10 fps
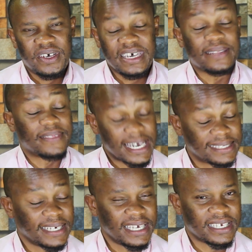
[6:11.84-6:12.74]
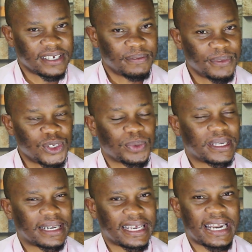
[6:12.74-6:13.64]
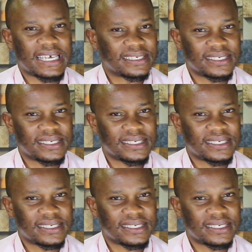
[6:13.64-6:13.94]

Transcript: In that day, you will realize